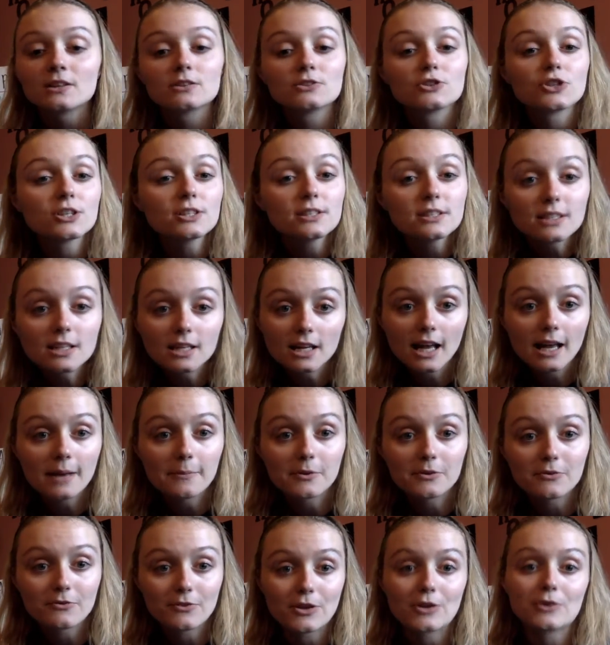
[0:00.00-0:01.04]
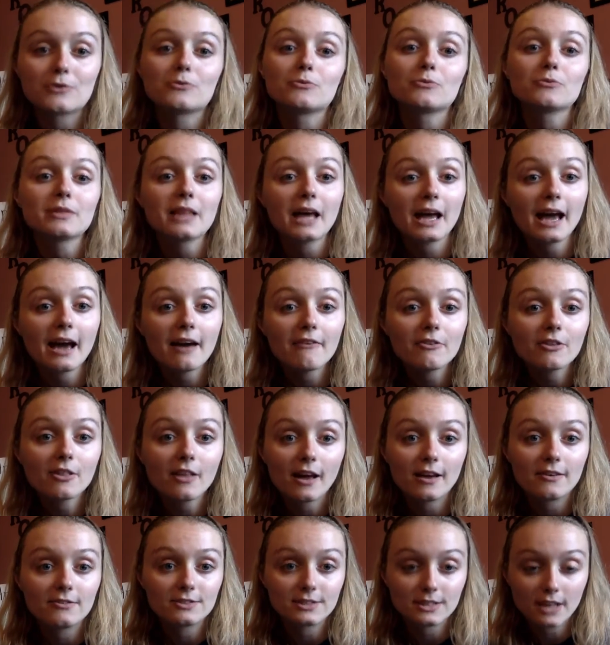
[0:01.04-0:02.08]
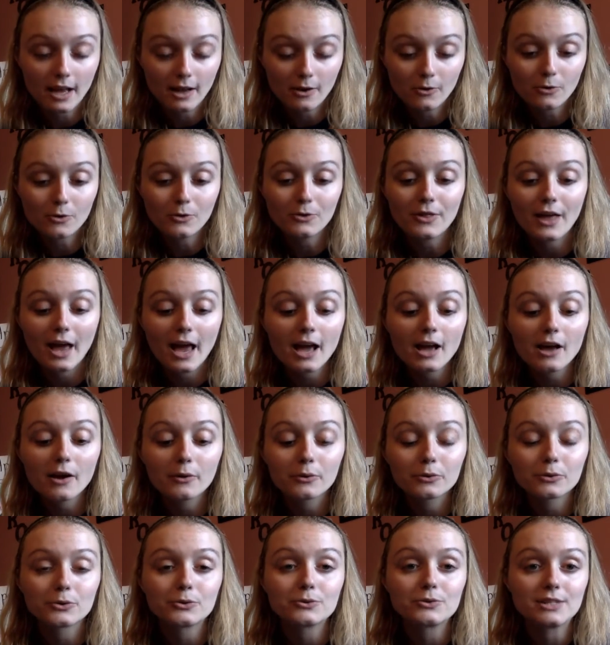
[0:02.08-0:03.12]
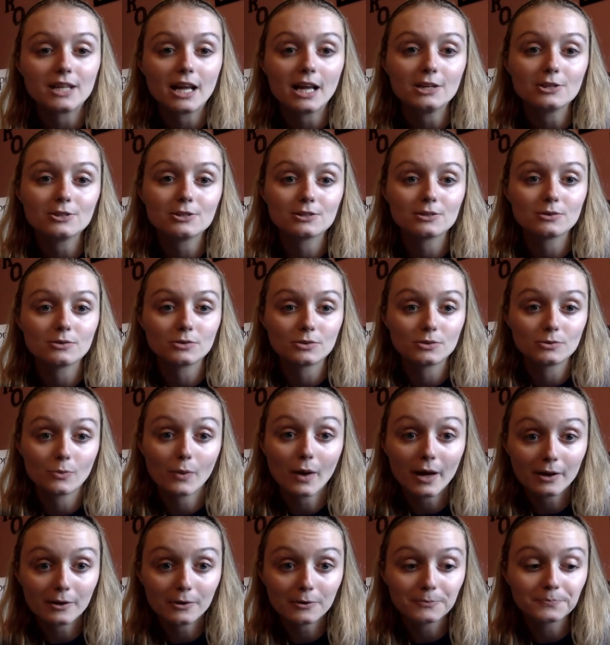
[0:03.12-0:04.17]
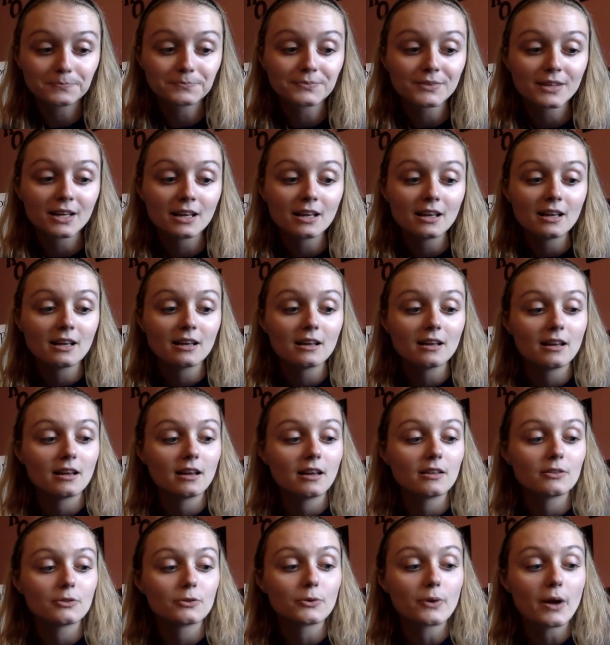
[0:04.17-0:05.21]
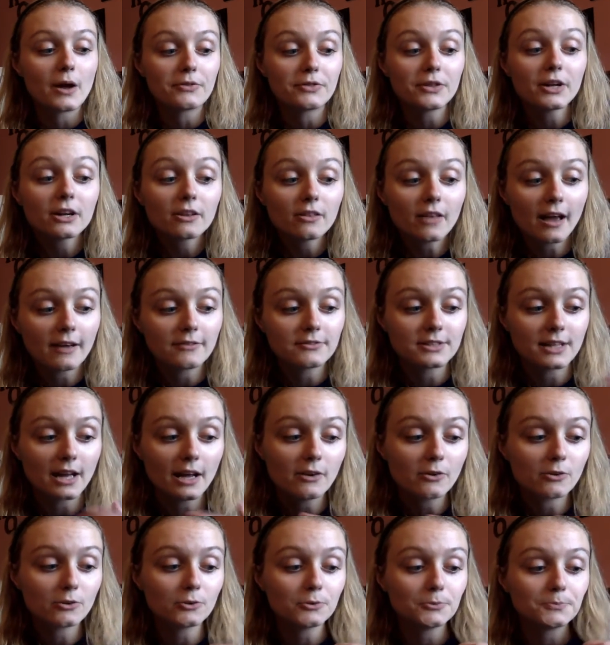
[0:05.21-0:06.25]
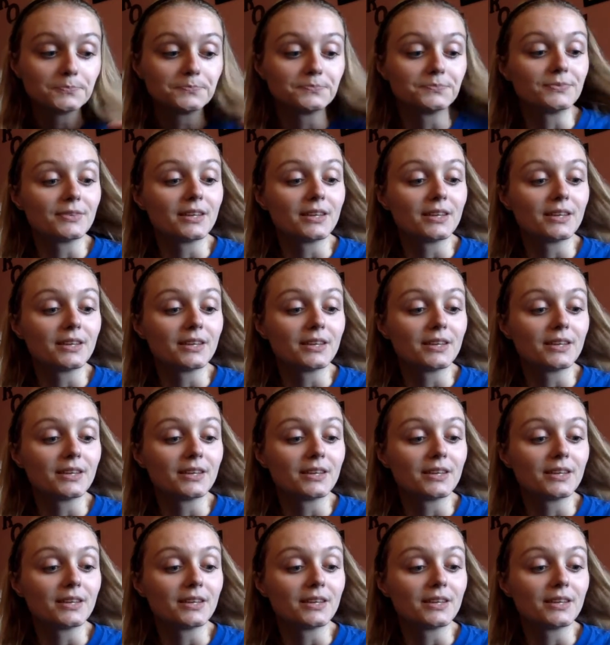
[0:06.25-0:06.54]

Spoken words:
just to name a few. They have a life cycle. They go through stages as well throughout their life cycle.